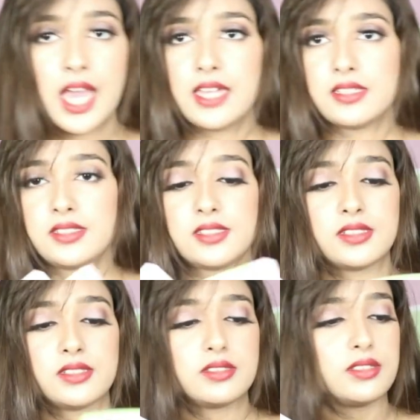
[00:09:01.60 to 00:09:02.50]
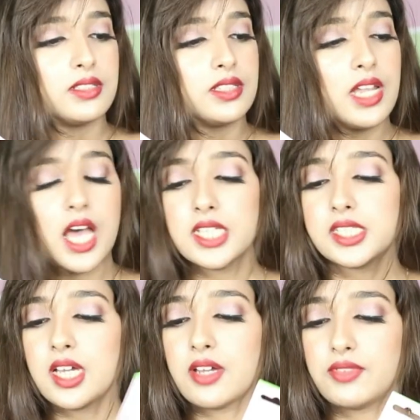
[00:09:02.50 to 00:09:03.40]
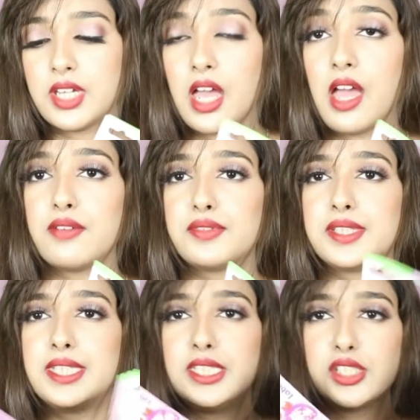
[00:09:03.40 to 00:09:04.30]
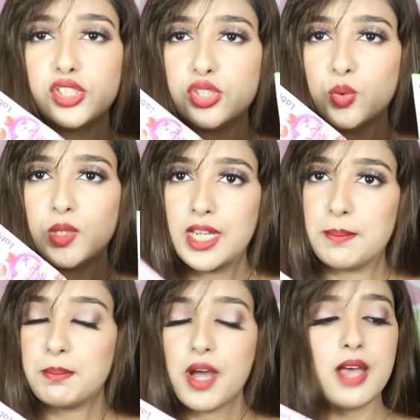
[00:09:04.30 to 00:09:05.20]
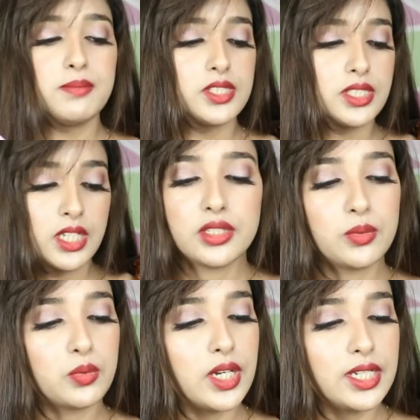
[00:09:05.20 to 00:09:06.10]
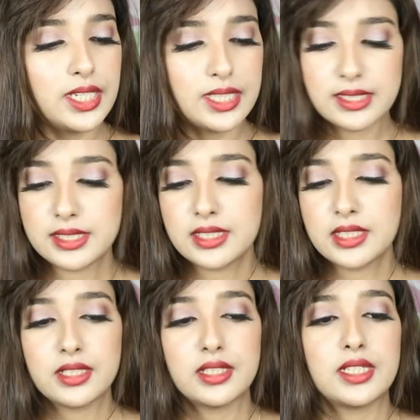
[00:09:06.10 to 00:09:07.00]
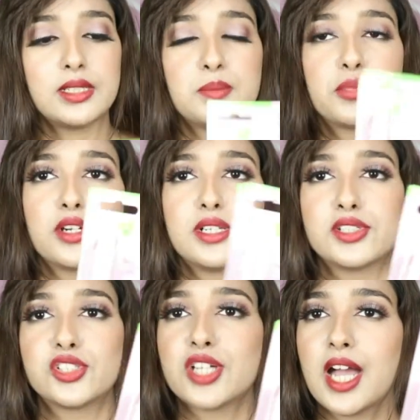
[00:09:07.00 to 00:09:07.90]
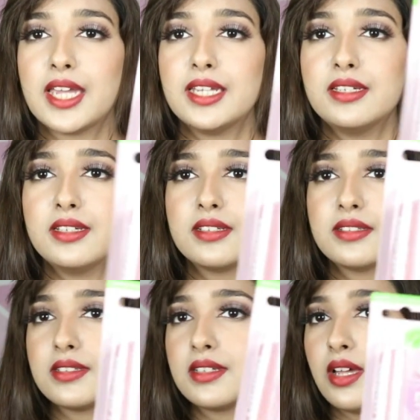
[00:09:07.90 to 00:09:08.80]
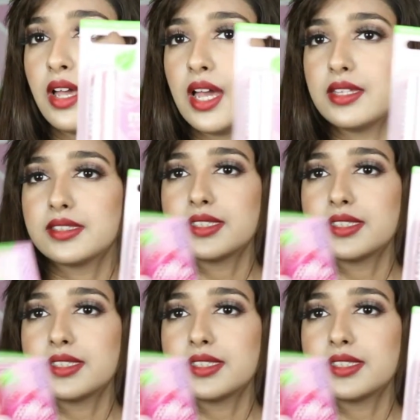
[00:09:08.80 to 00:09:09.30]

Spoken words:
And the last, we have these 2 lip balms. The one is in Pearl Shine and the